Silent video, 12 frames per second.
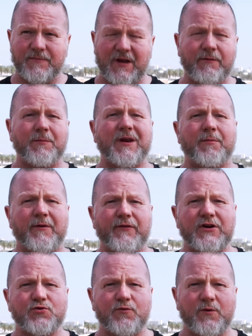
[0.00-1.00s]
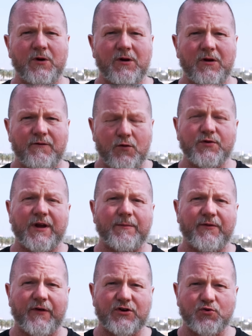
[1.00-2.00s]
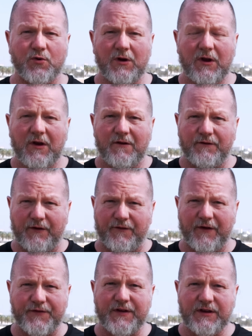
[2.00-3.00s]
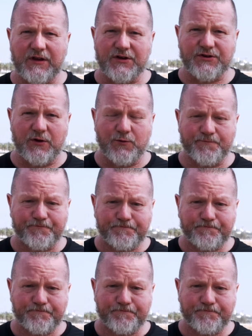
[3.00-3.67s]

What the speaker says: having been a full-time professional for 15 years now.